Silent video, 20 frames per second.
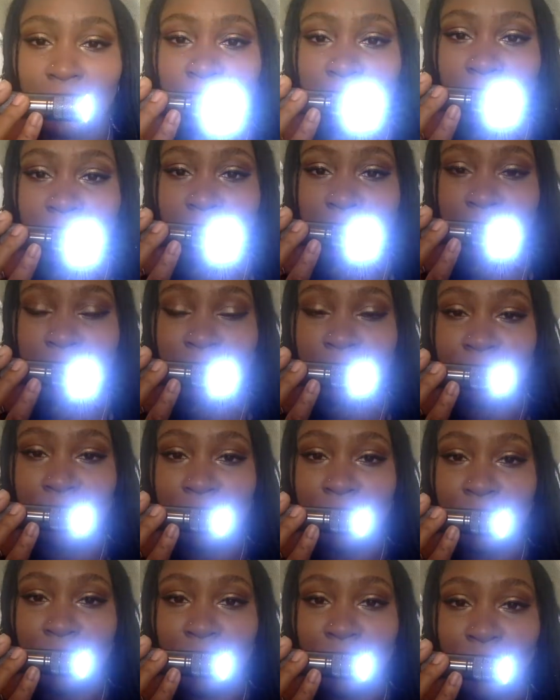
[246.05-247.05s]
right,
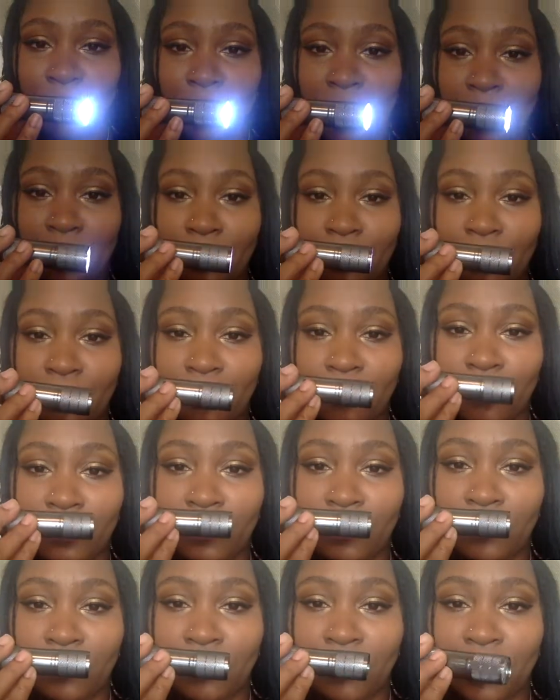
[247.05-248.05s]
there we go.
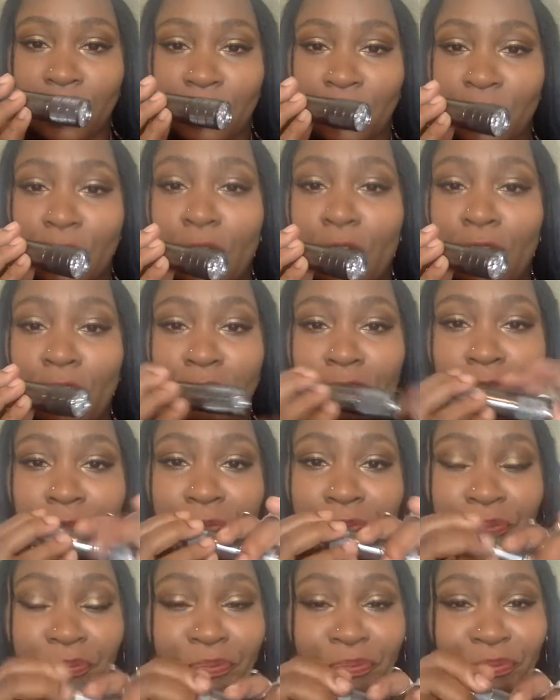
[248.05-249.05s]
Turn it off.
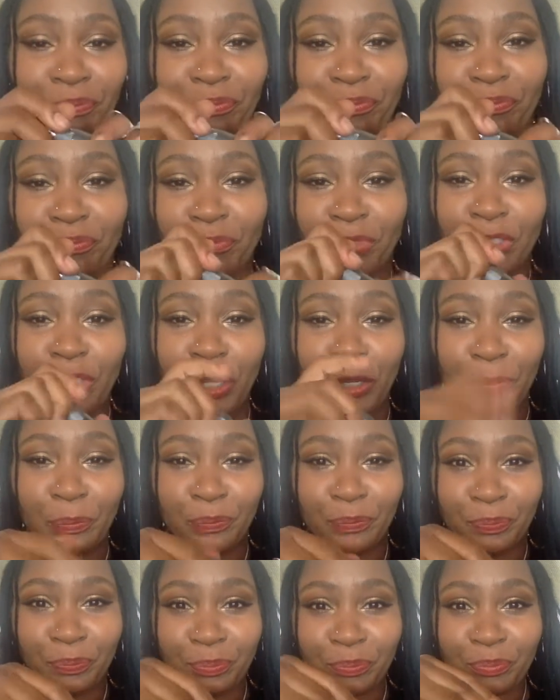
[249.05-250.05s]
So
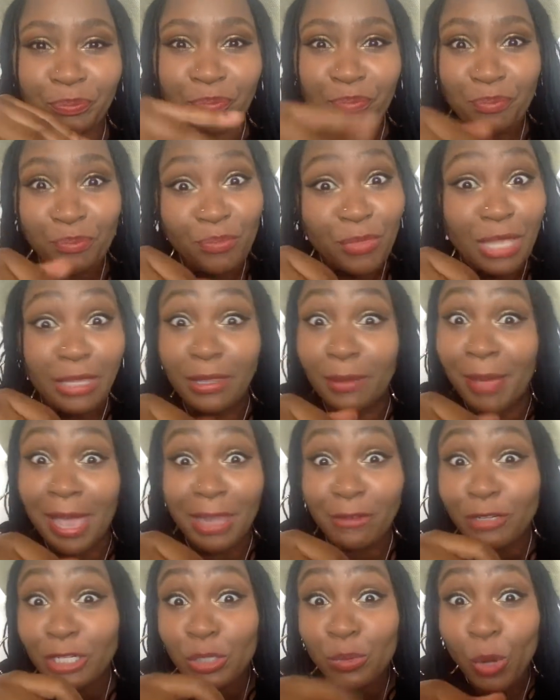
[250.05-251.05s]
the
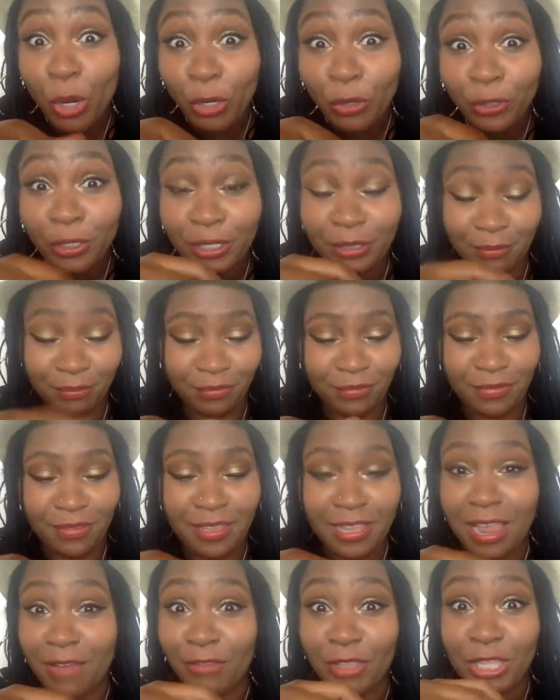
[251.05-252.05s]
batteries work.
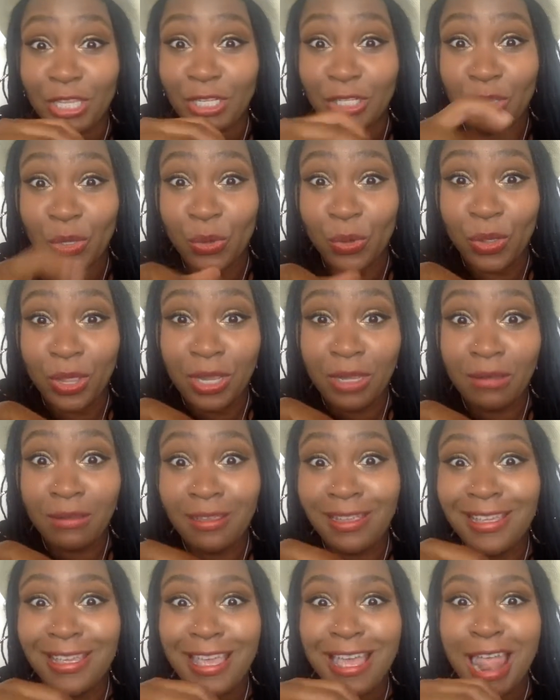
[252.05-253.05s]
Everything's on.
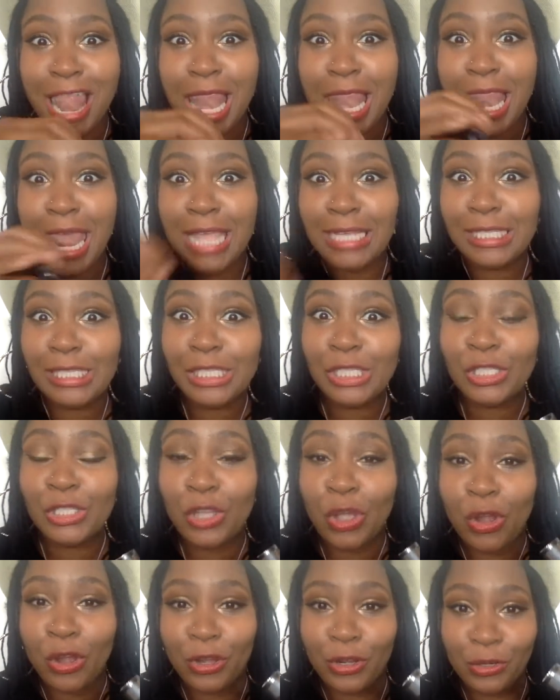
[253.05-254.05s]
Let's
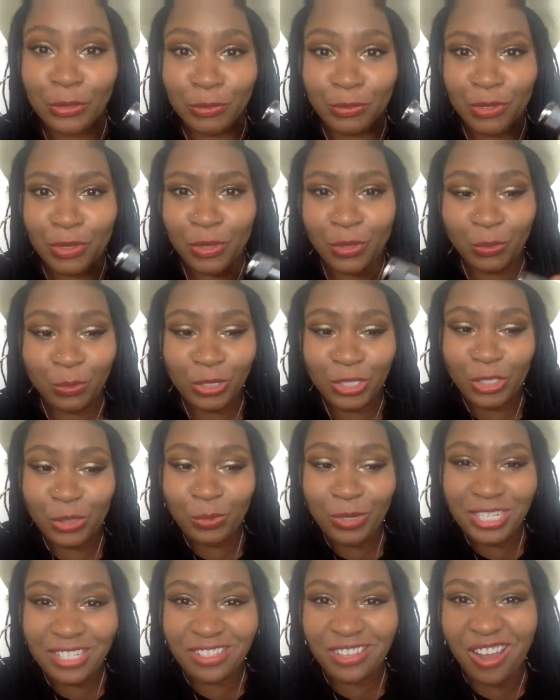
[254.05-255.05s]
start. What should
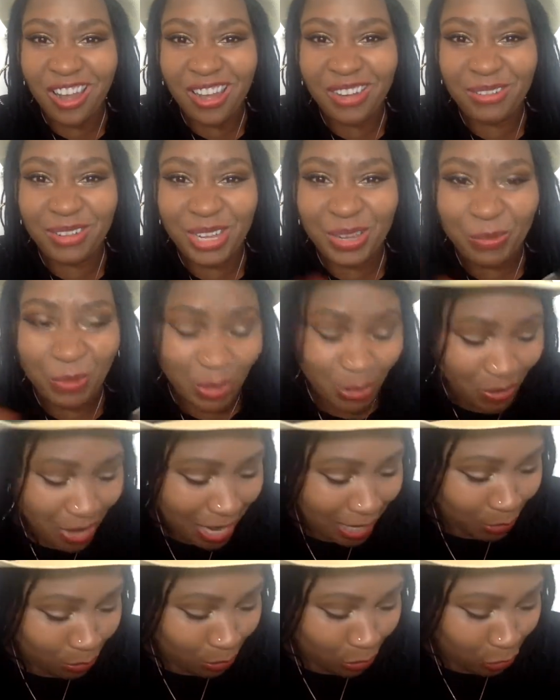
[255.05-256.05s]
we start with? What do you
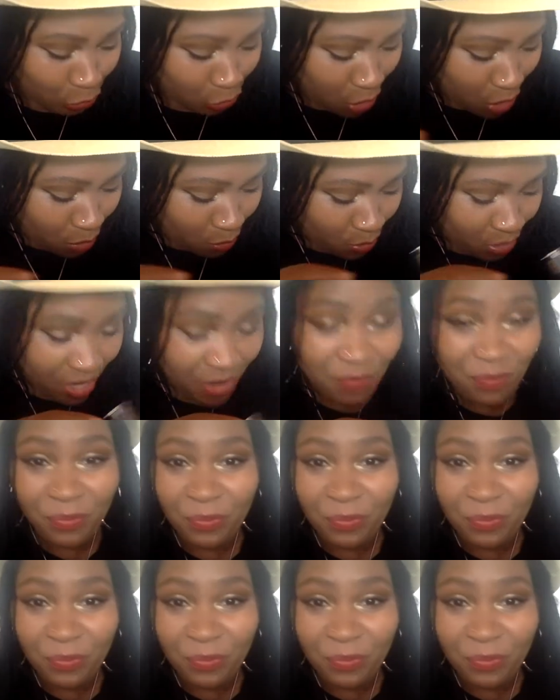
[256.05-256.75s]
guys want to start with?